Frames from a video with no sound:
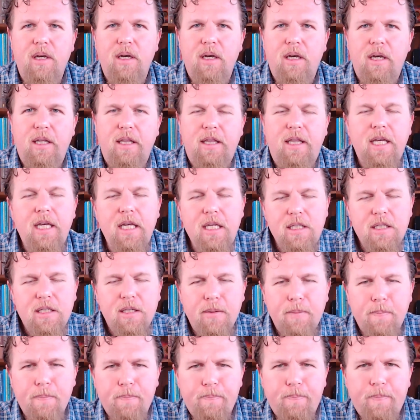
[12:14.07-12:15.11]
These
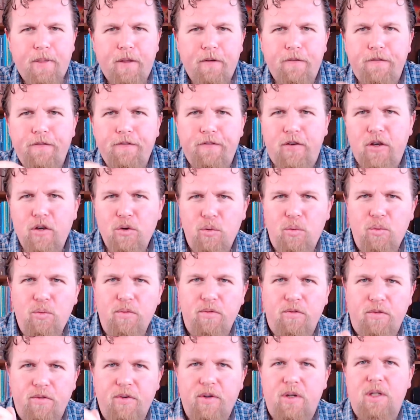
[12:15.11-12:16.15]
few
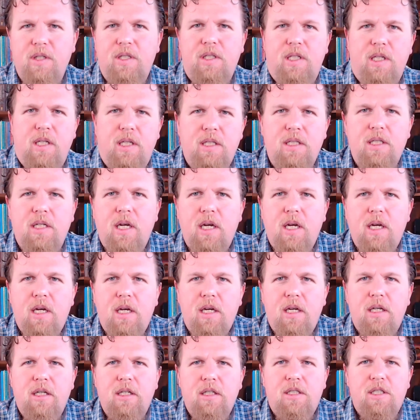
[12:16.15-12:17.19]
verses
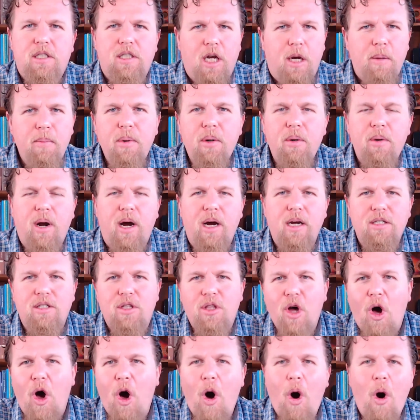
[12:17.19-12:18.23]
summarize
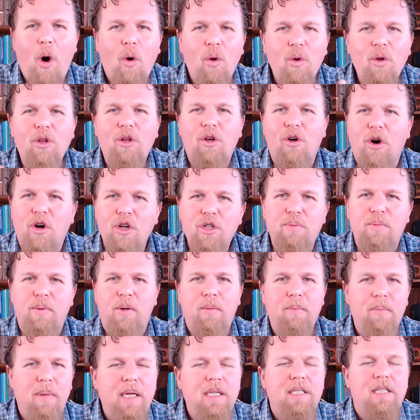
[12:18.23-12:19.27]
the whole gospel
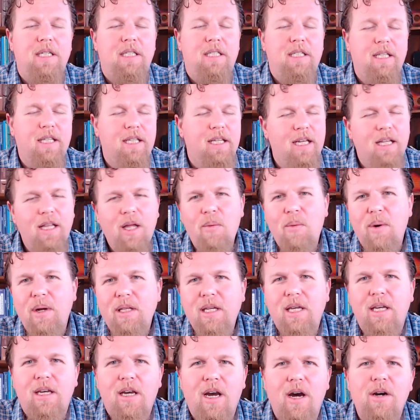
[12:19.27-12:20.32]
message. And, and I want to
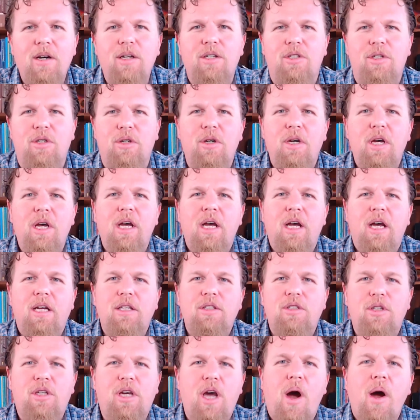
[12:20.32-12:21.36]
encourage you
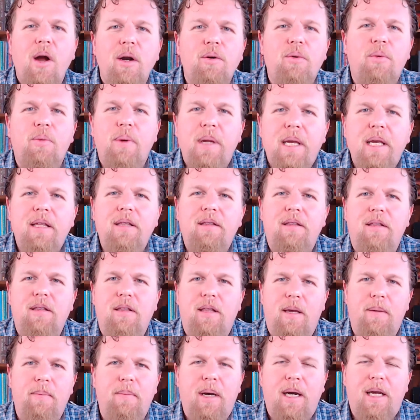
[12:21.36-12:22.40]
to go and read
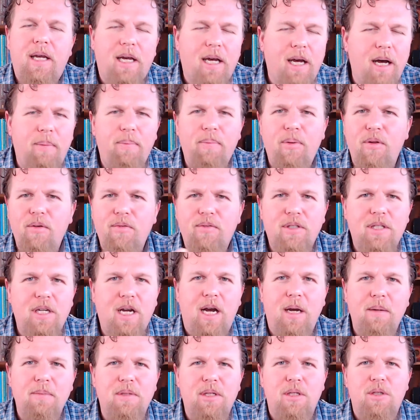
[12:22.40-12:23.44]
them a couple of
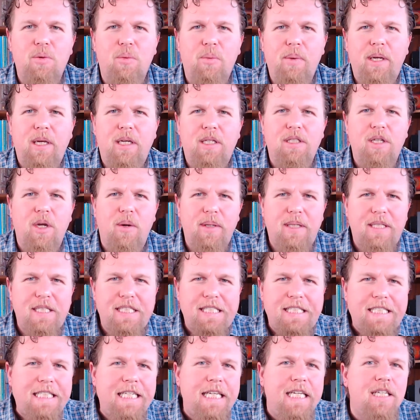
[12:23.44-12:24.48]
times this week so it
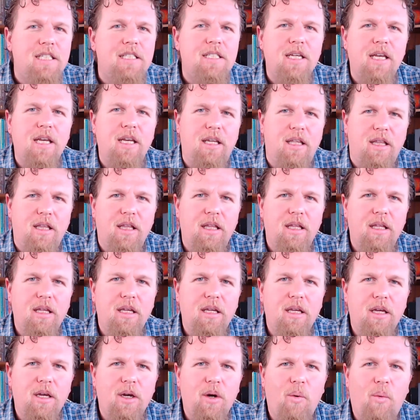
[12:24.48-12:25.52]
sinks in.
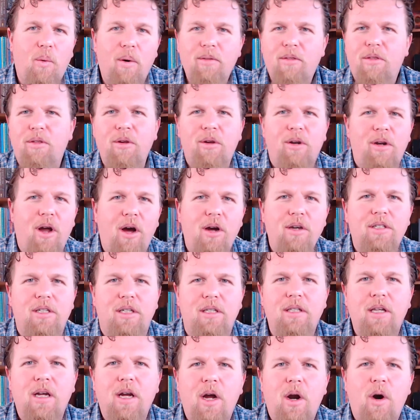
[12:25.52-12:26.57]
One
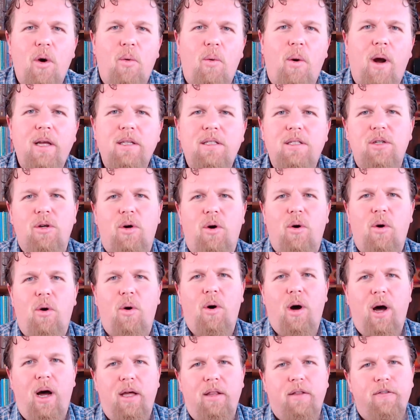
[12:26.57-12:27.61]
theologian writes
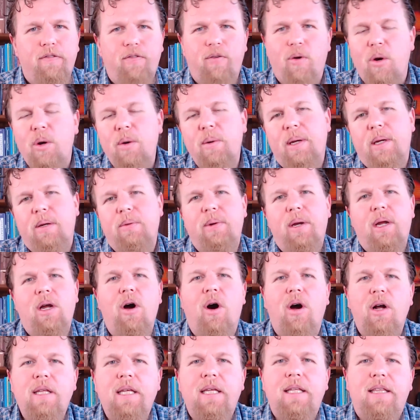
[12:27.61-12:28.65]
uh, the following
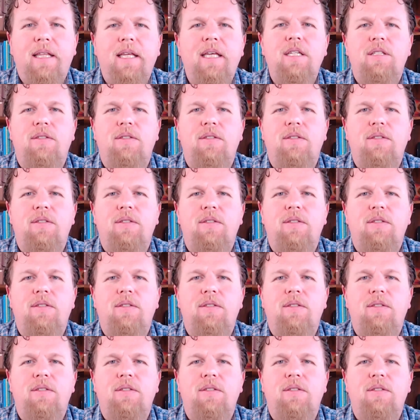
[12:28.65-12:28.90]
regarding these